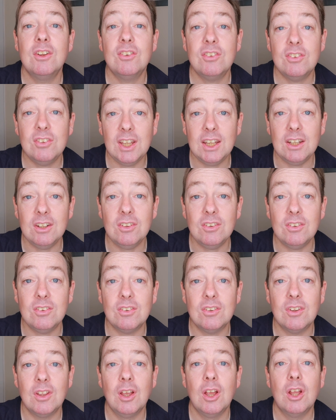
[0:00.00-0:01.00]

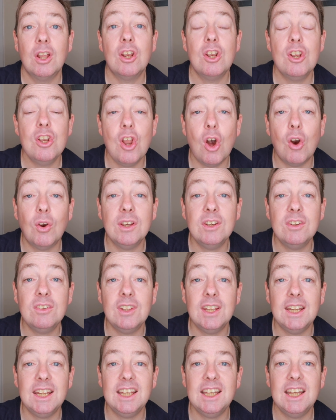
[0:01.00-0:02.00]
since
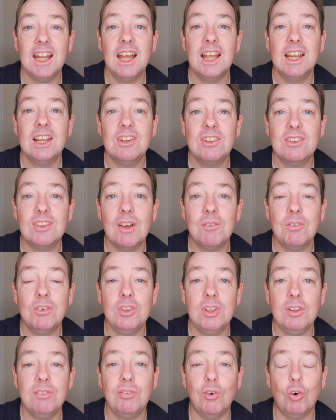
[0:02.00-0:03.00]

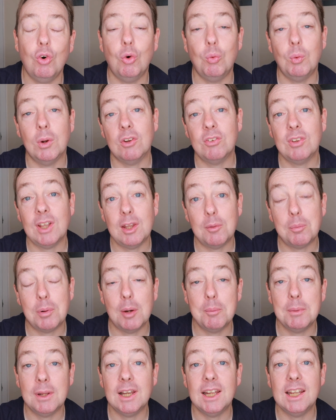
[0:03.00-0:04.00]
1974. When I say the
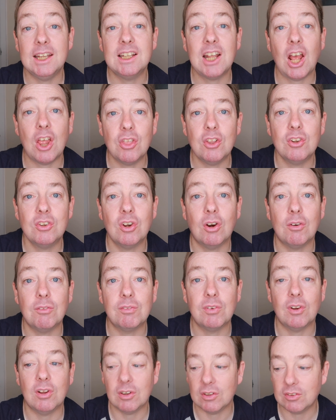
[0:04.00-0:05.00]
Premier League, the
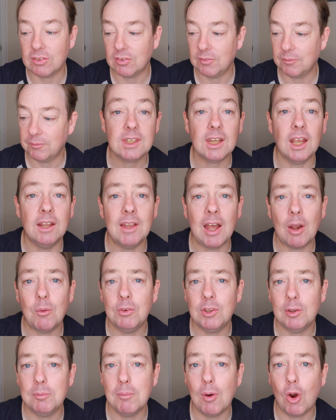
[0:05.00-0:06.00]
top flight. And that
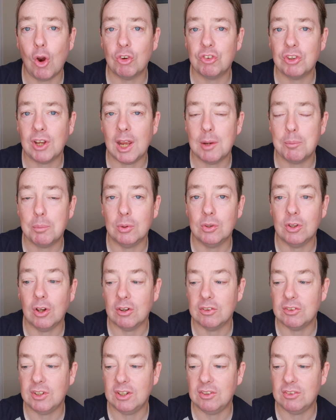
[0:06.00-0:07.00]
was in March, April
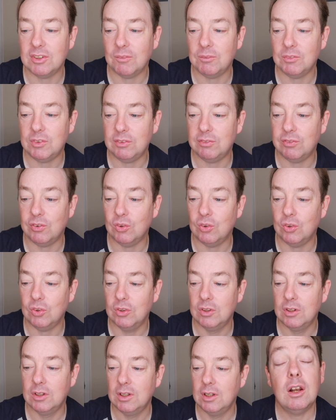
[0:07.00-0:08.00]

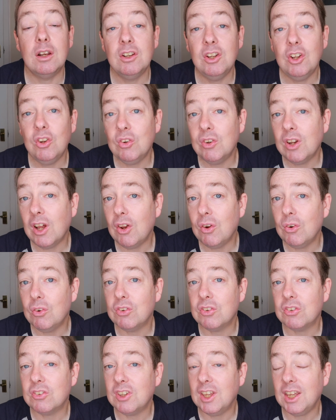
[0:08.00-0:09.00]
1974.
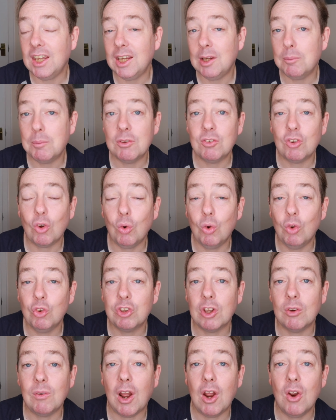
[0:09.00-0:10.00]
Nuno's team has
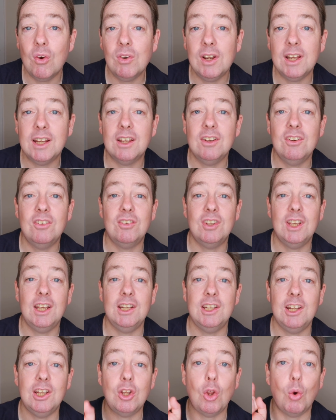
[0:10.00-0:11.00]
also only
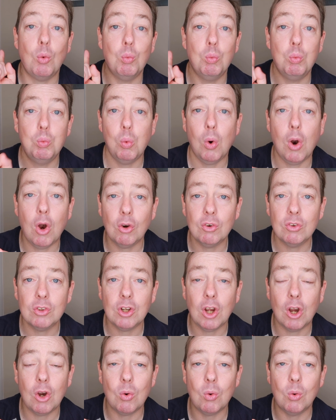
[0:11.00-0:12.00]
conceded
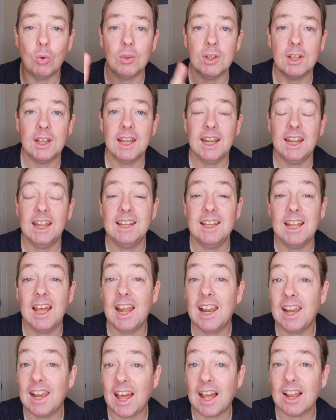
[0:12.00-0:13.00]
1 goal in
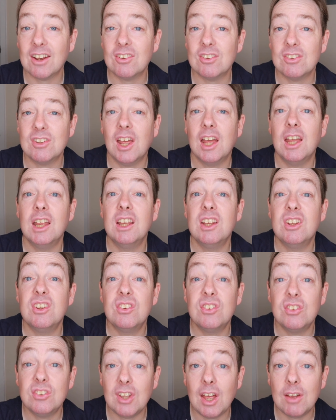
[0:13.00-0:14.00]
their last
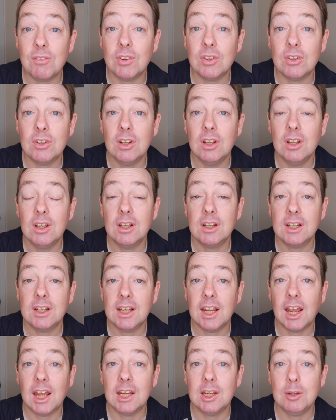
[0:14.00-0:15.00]
7
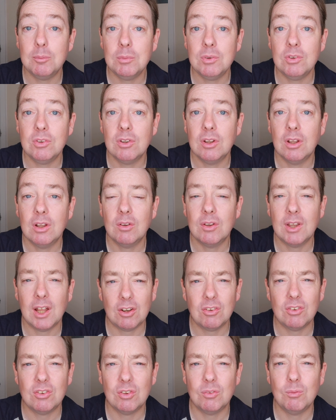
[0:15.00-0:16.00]
games.
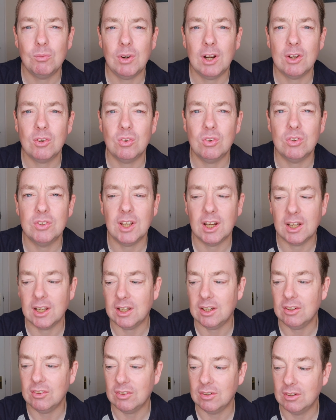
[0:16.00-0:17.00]
That's some record, that
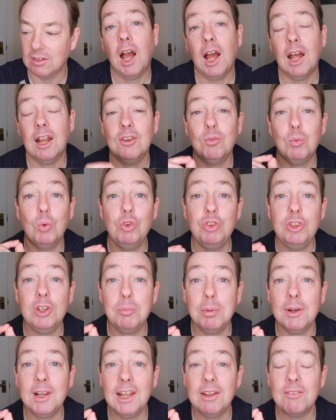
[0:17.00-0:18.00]
is. And would
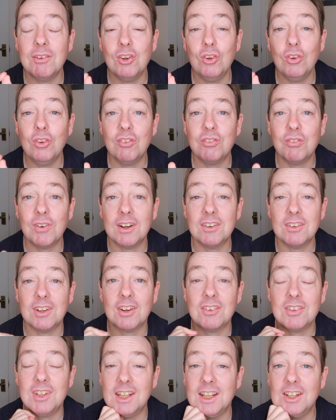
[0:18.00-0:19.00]
you believe, another
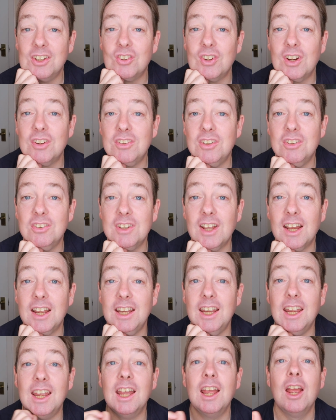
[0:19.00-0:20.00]
fantastic, interesting
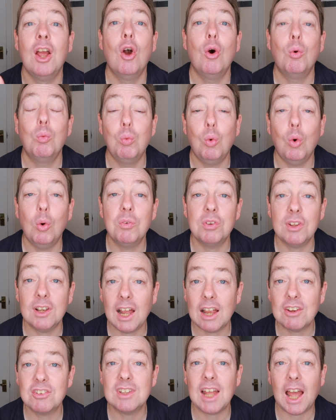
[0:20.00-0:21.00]
stat here, Wolves'
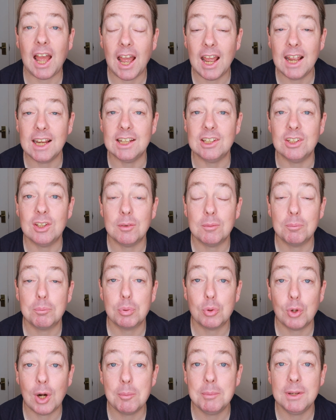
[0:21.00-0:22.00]
last 8
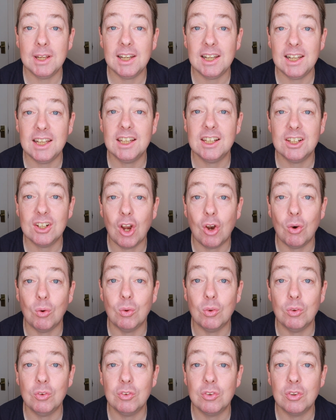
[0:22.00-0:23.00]
Premier League
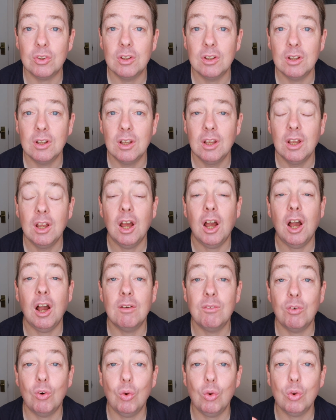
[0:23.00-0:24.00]
goals
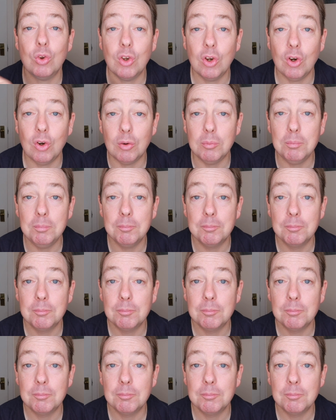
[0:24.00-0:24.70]
have all come